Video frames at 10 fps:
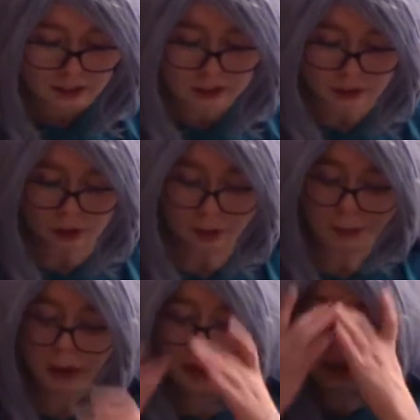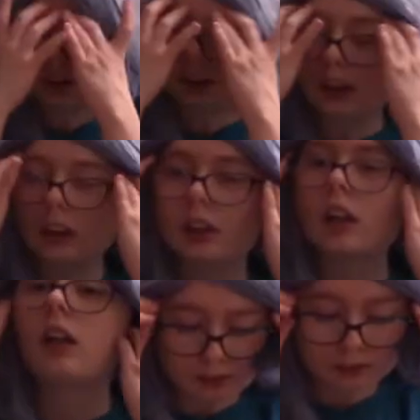So basically
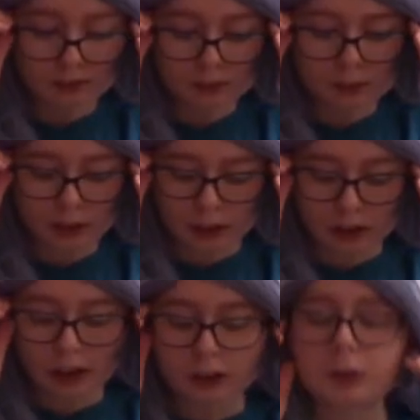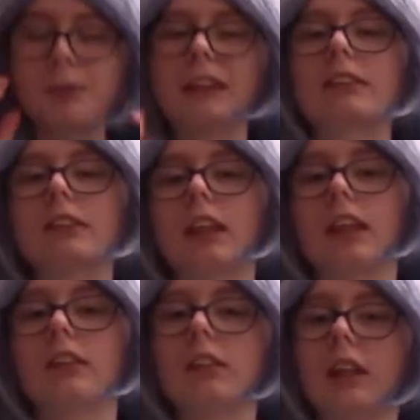
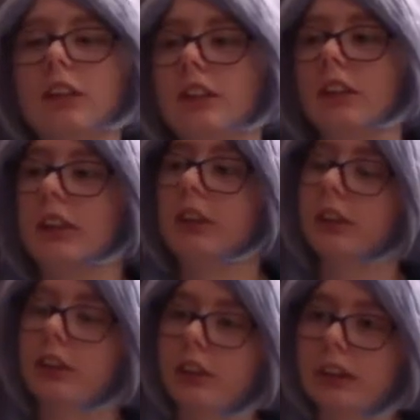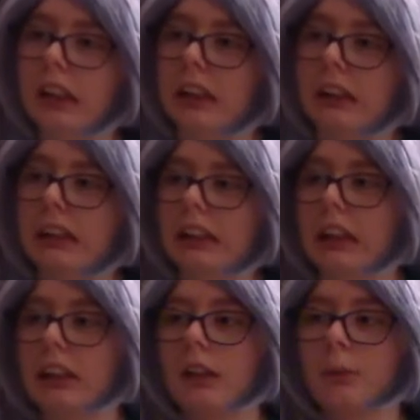outlining is your
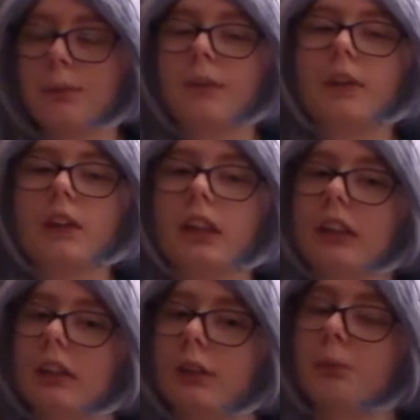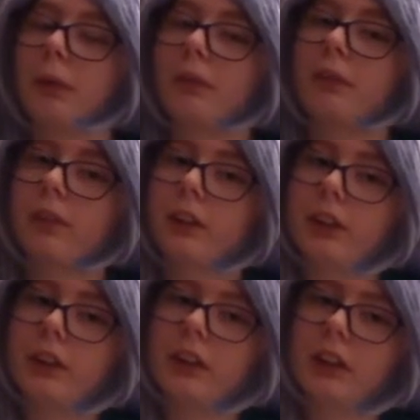skeleton. So before
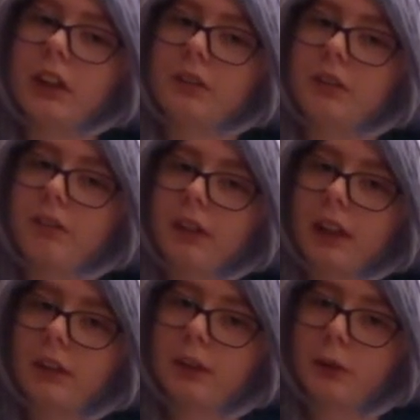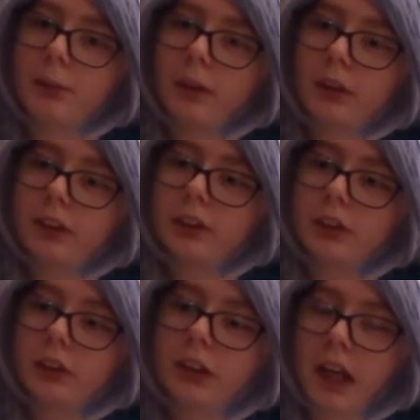you can even write your book, you
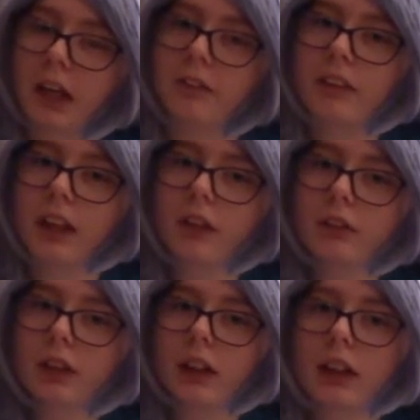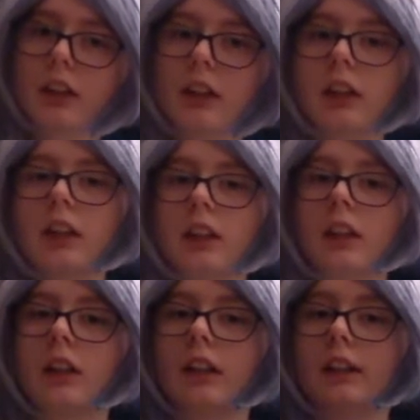should have an outline,
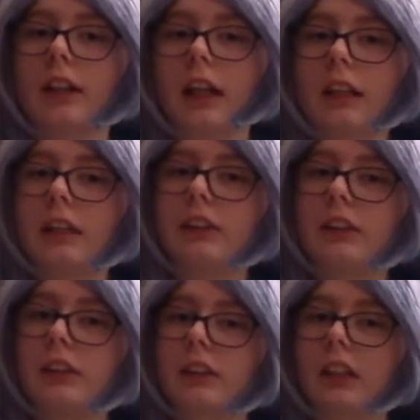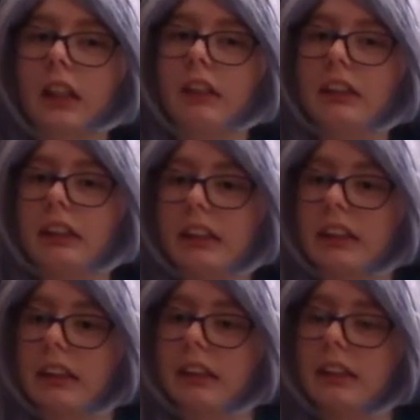and that is your
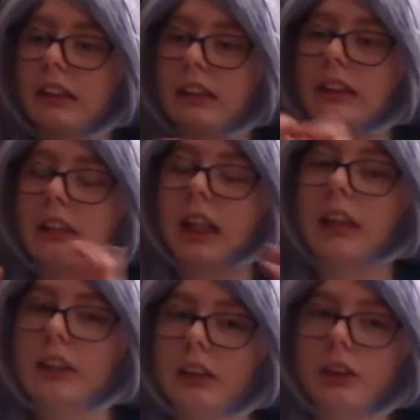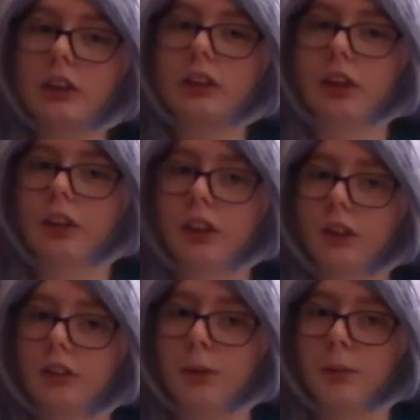skeleton. And that is the start
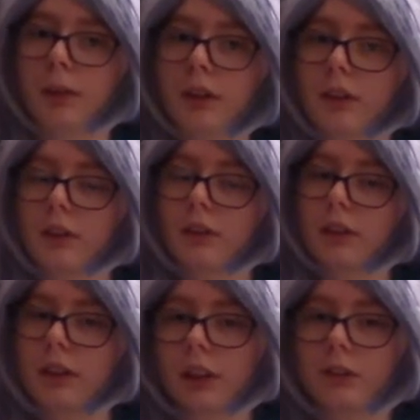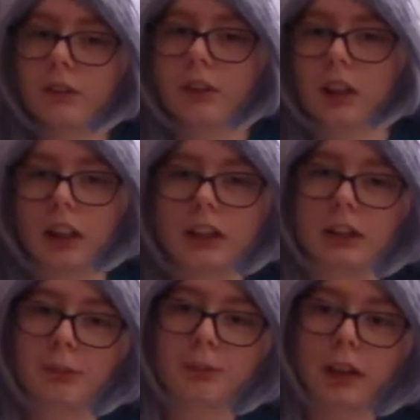of your book, or if you look at
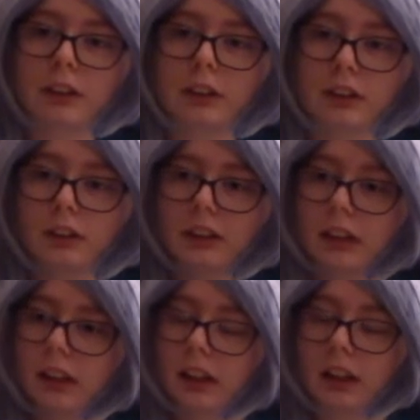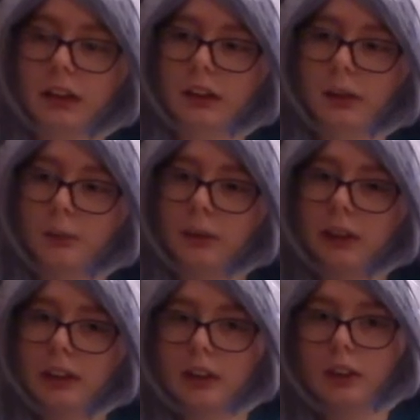it as a puzzle, that is the
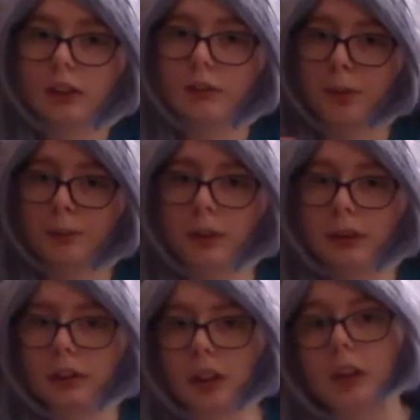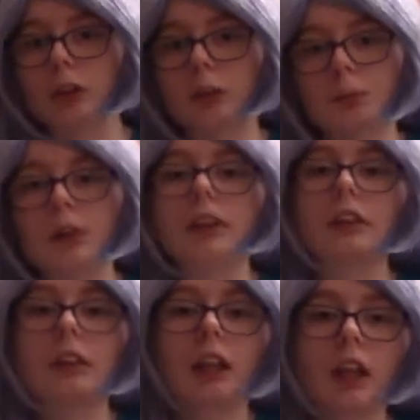beginning of your puzzle as you put
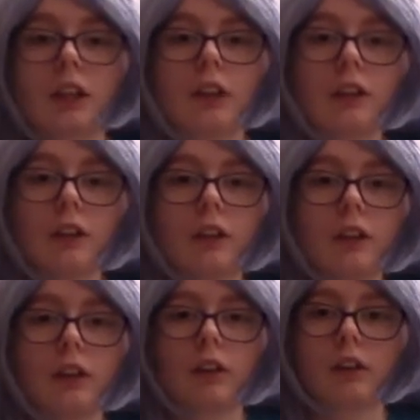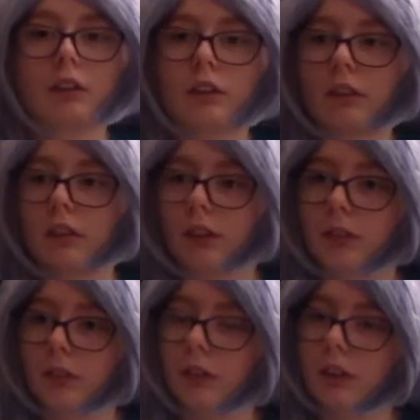it together. Or if
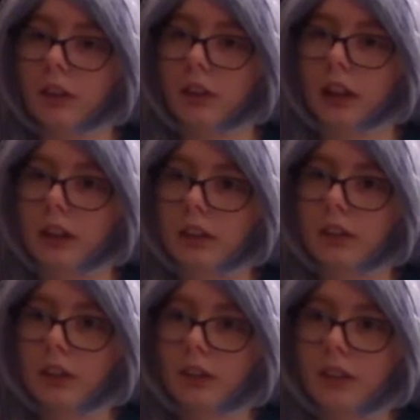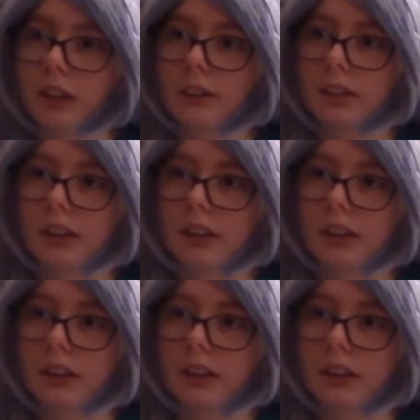you want to look at another route,